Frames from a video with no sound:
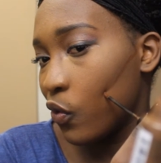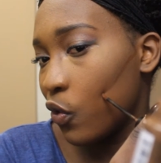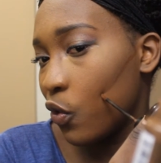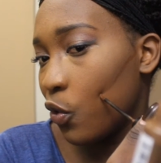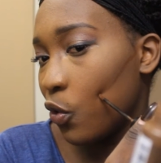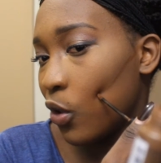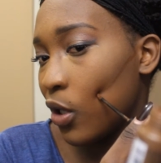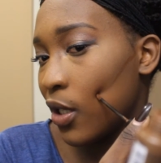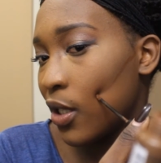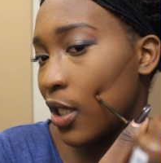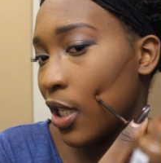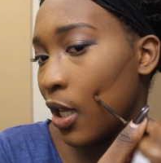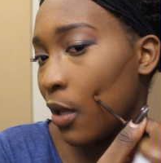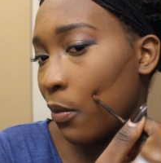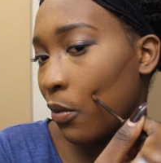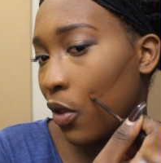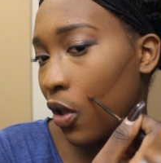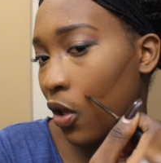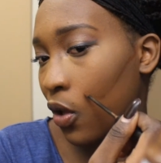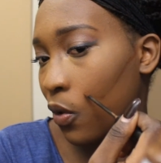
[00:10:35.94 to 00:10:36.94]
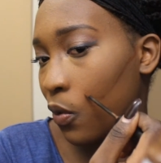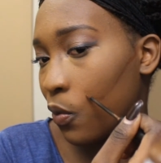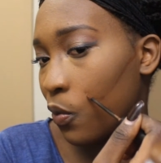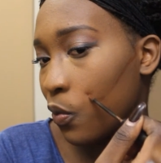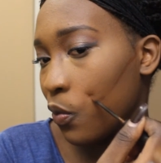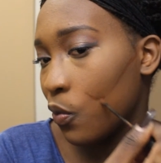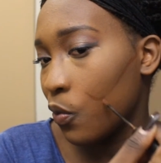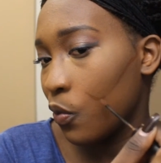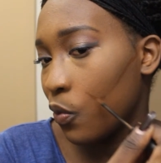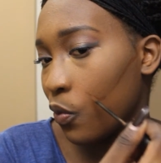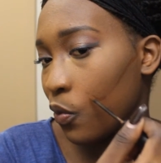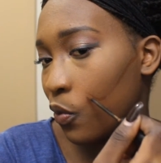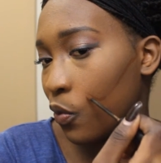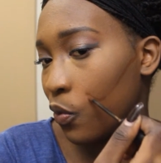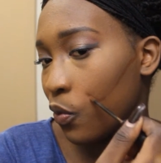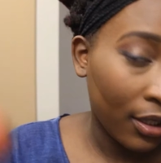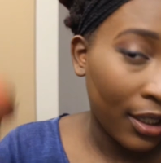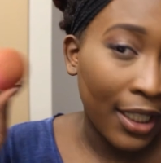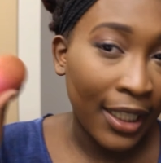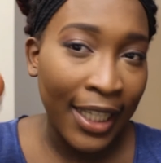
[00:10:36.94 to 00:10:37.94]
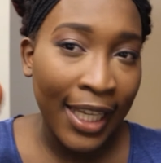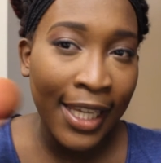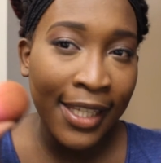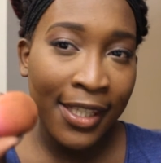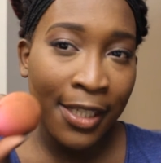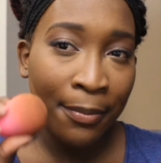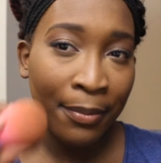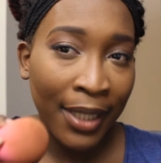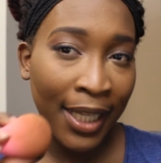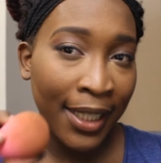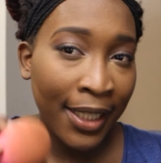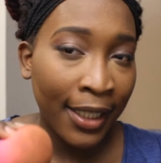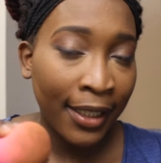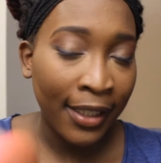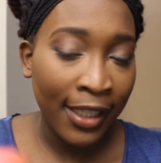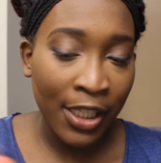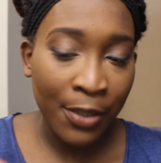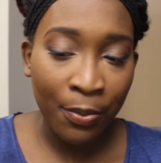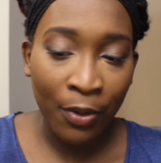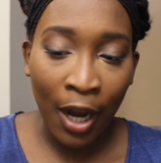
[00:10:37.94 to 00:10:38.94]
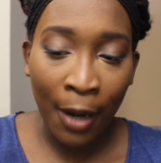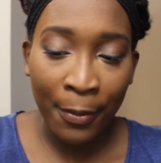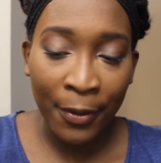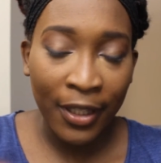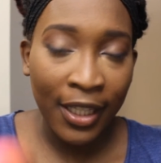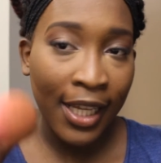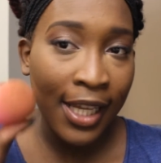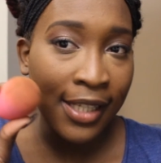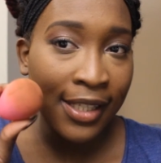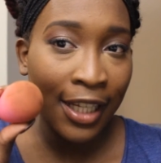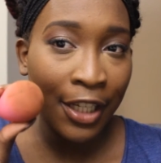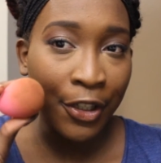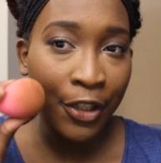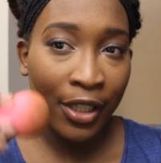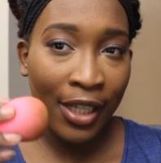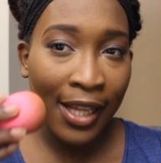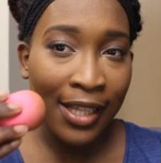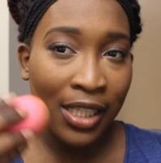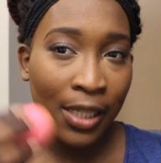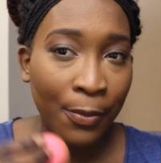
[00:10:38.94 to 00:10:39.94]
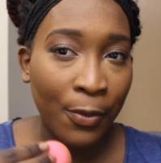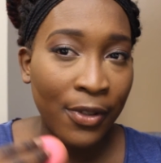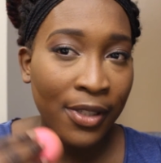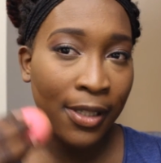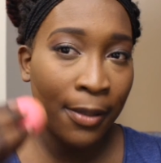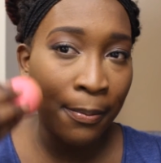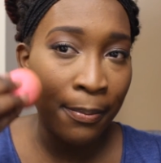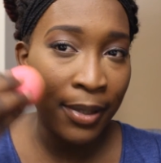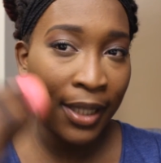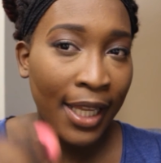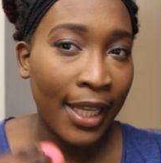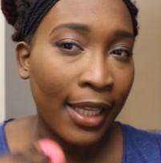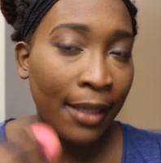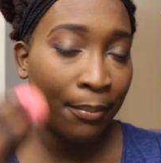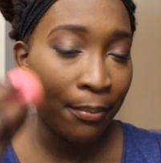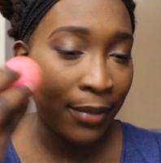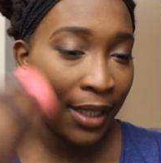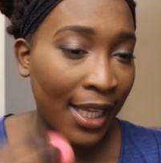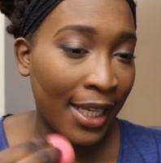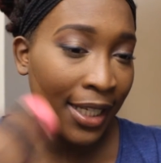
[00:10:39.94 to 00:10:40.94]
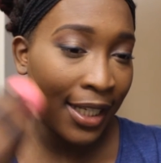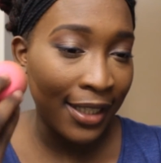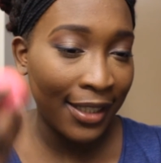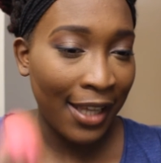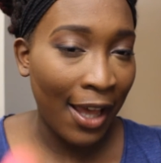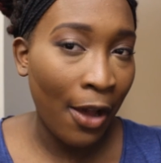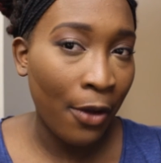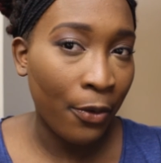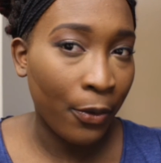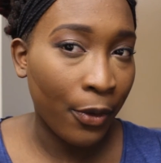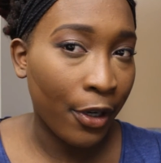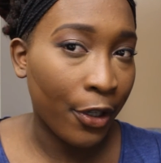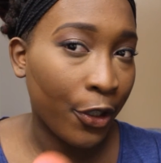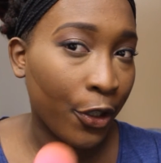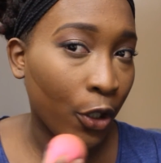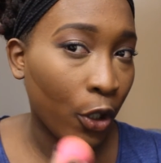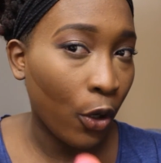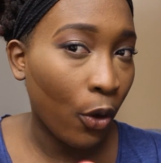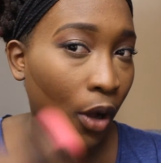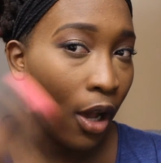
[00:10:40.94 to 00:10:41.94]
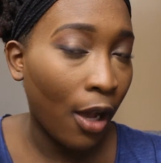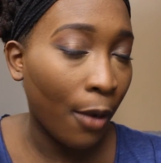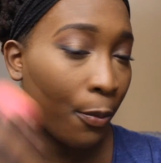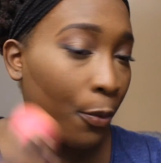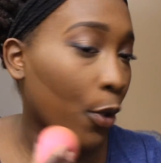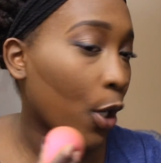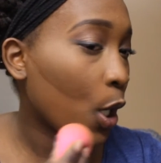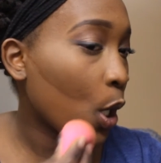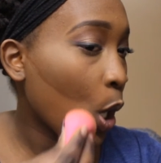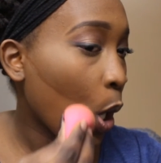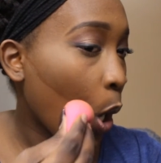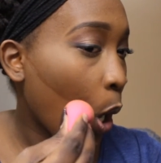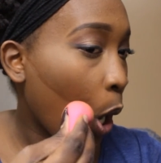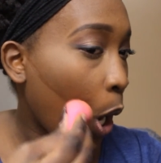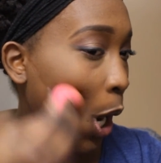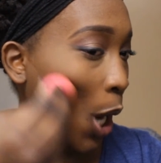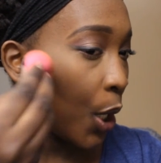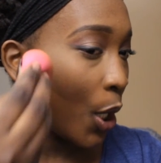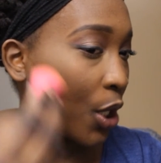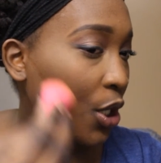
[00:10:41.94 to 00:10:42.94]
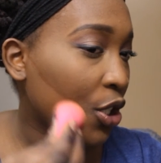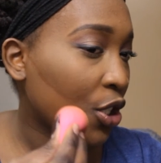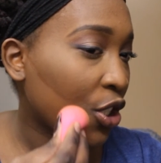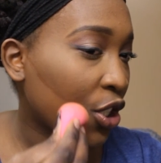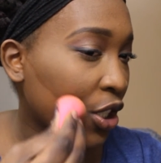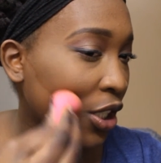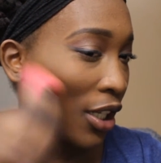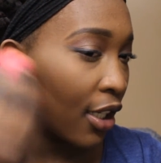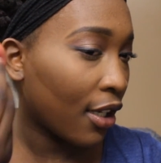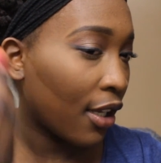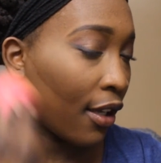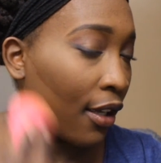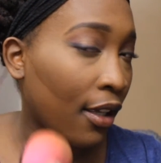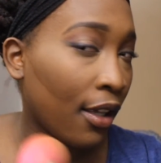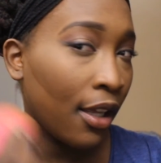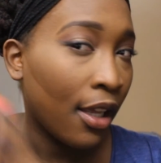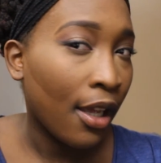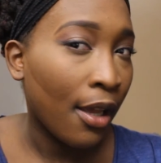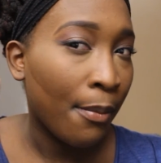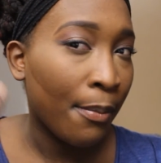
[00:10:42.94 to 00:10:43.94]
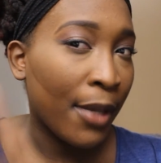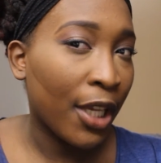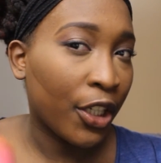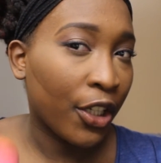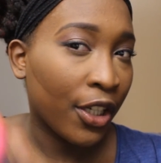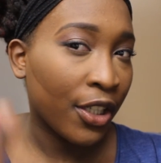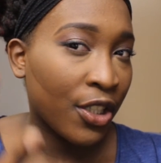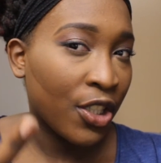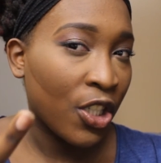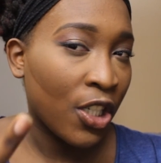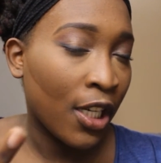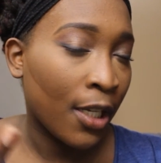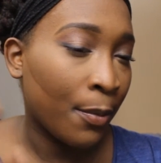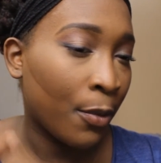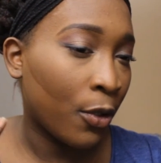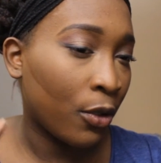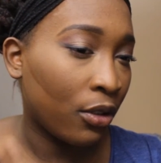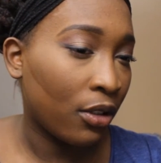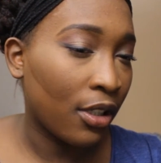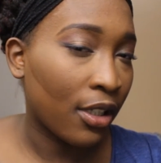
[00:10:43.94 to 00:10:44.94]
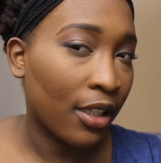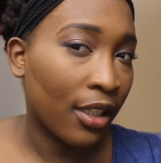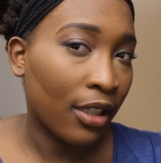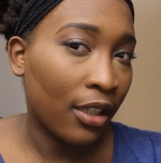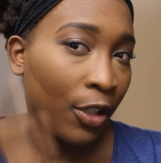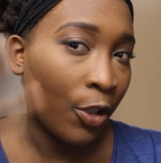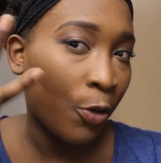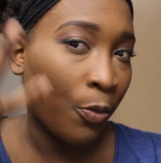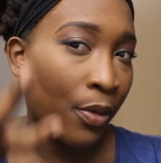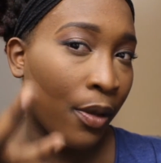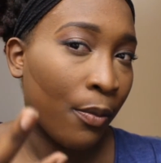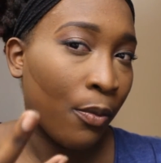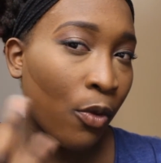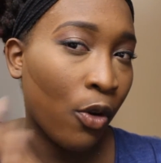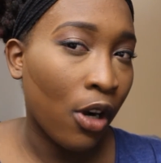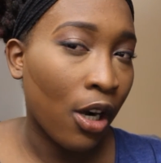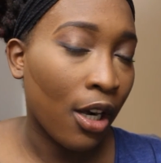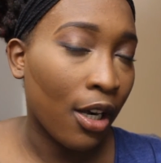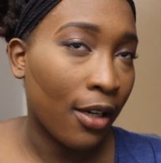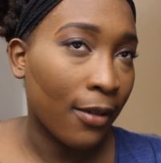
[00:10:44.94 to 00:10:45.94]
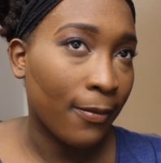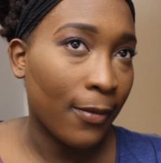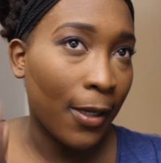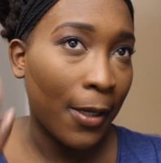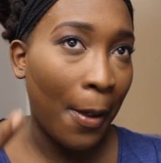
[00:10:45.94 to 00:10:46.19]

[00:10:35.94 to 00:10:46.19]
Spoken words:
do the same thing. The key to blending this properly is like, you're not supposed to blend it downward. You go upward, and this is just gonna make your cheekbone look a little bit more